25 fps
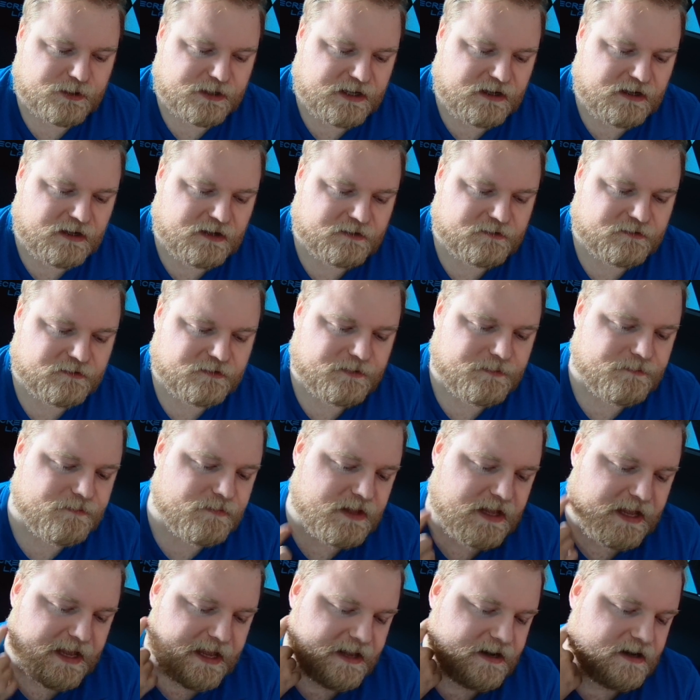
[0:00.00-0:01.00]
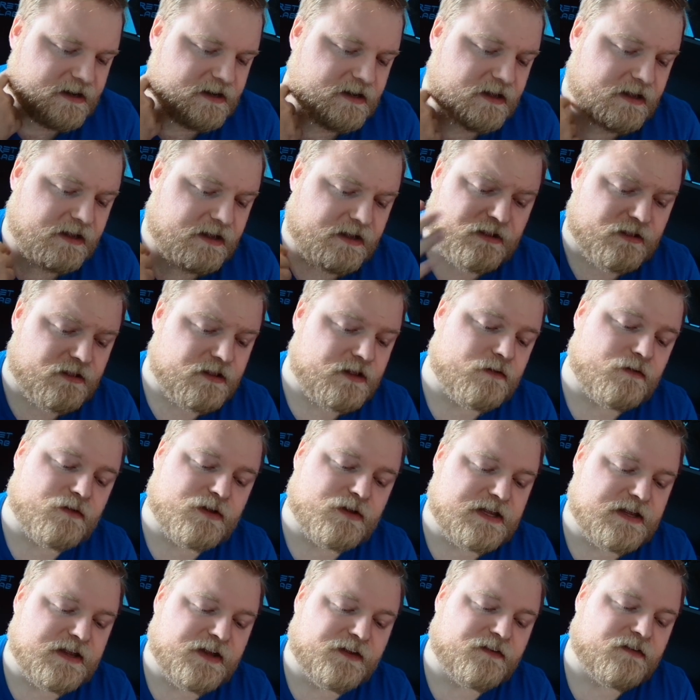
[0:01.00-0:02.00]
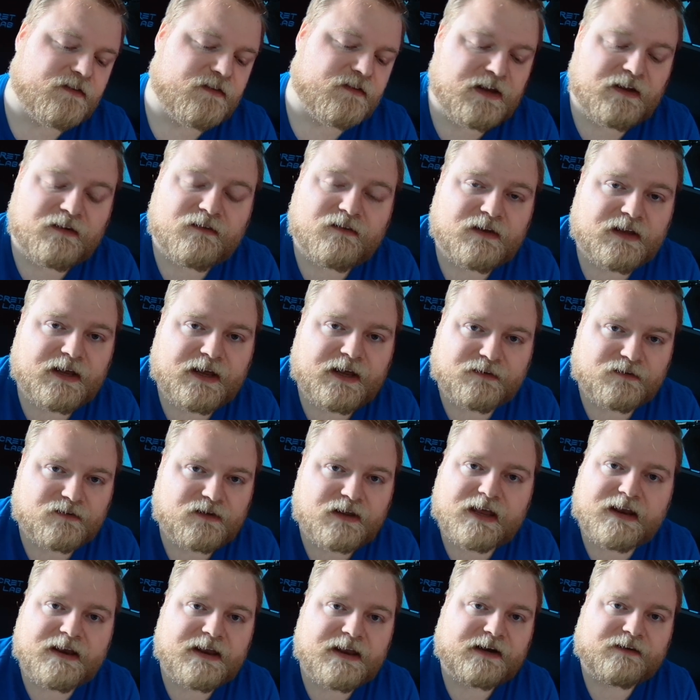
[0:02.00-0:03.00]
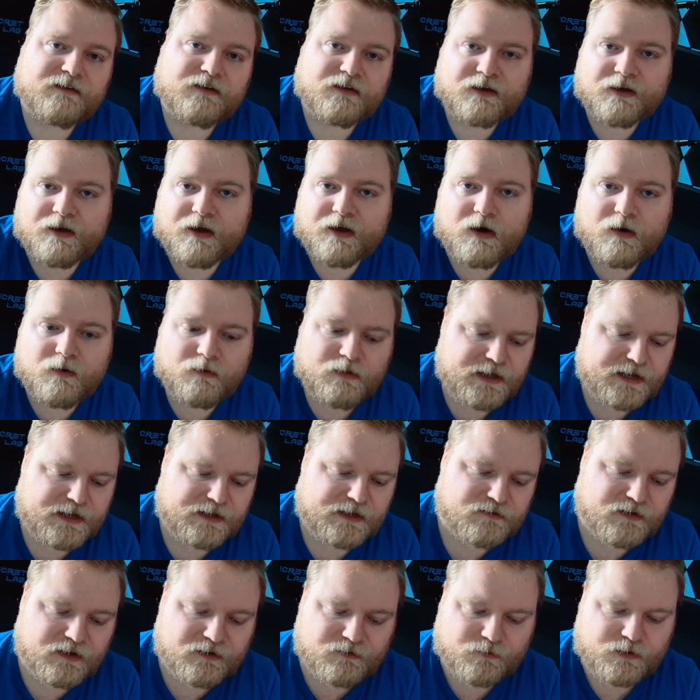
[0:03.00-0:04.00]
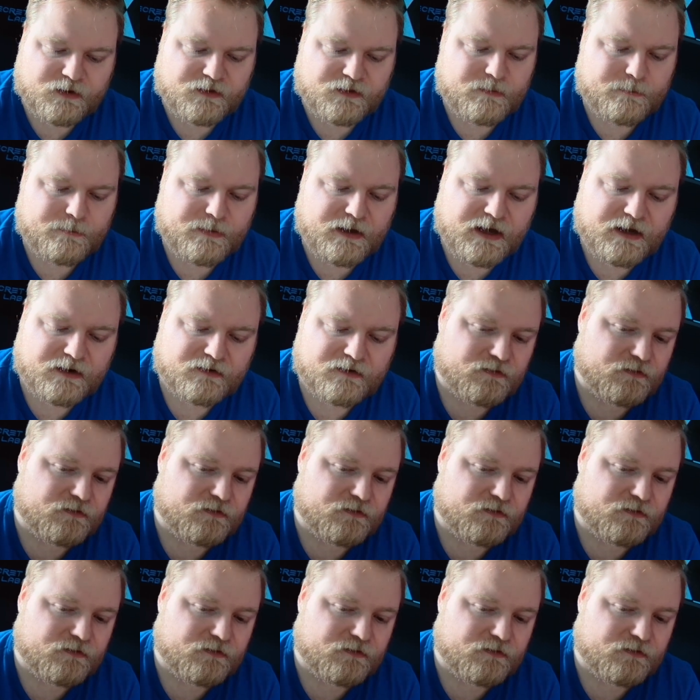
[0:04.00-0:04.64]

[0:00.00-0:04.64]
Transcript: awesome, and it literally is as easy as connect and go, like it says right in the box.